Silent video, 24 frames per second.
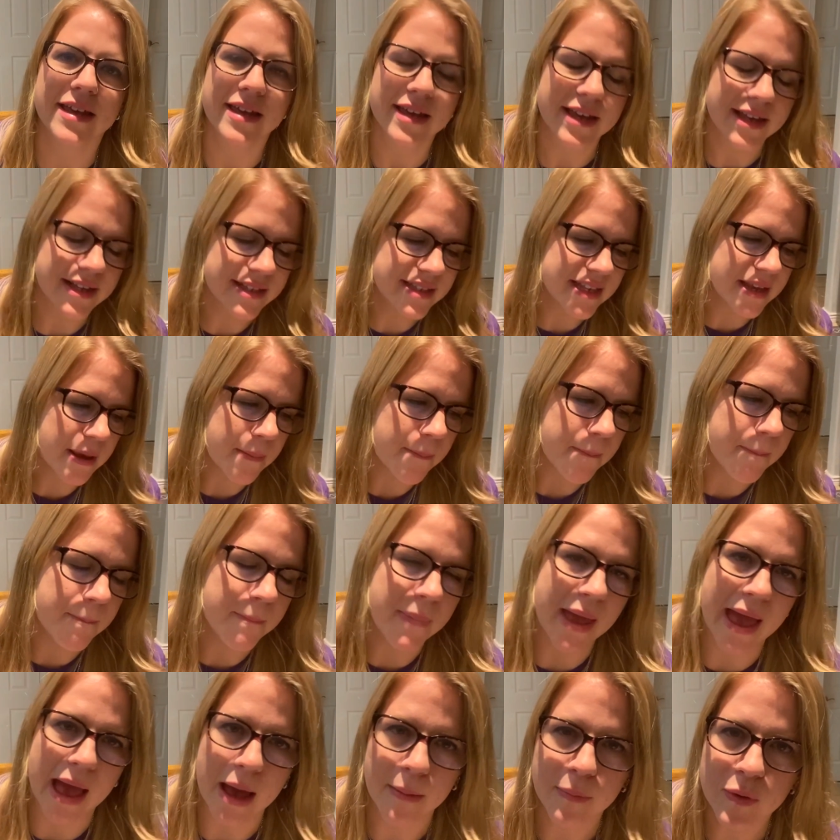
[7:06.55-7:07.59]
is it
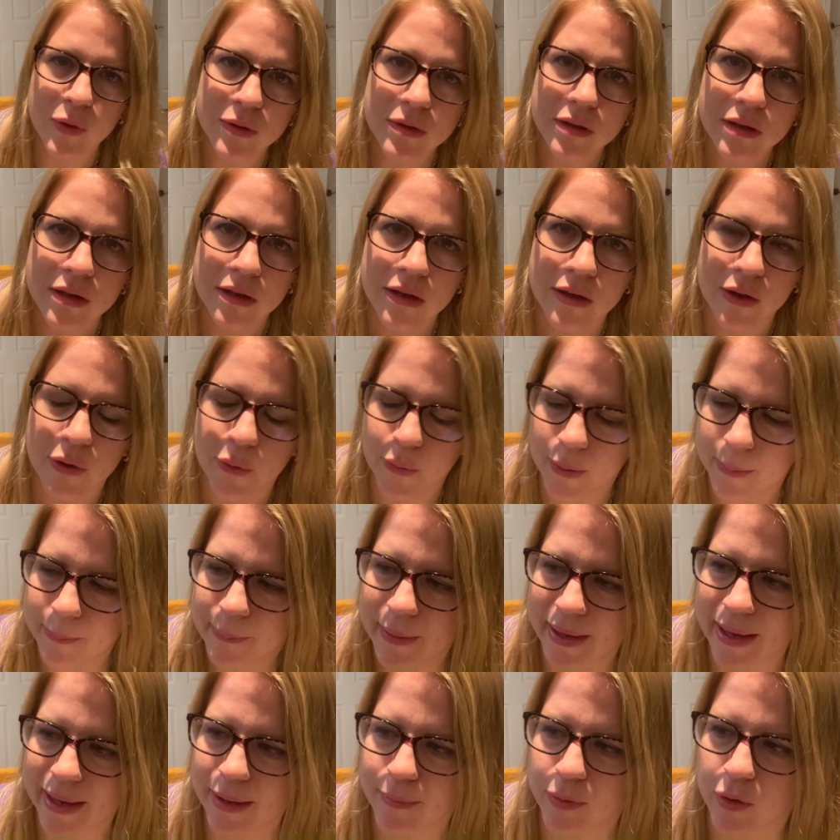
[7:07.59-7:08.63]
Babel or
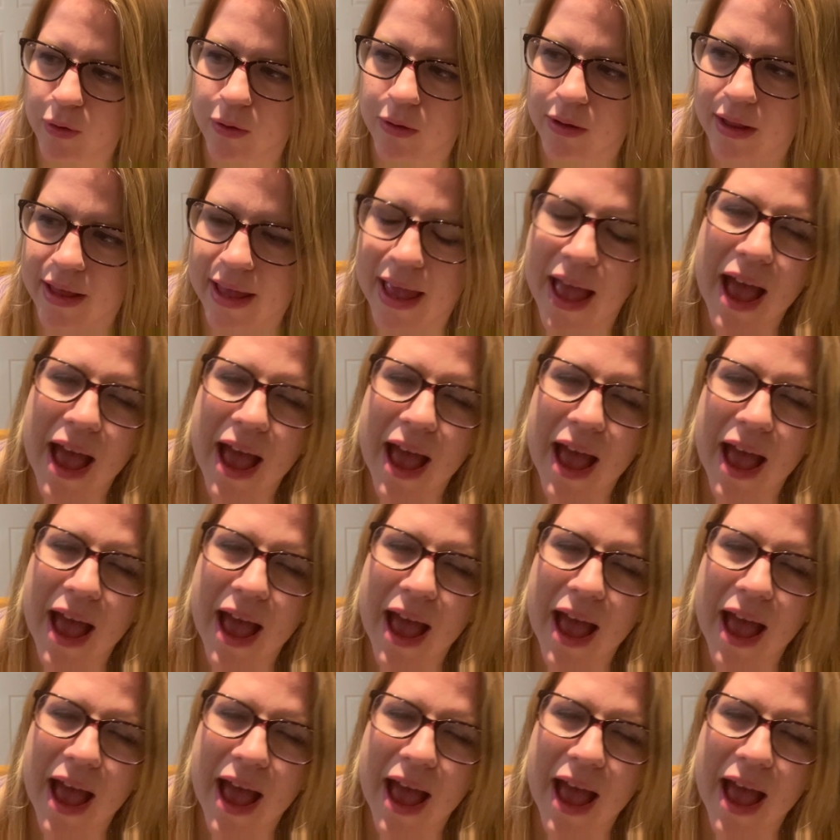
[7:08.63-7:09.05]
Babel?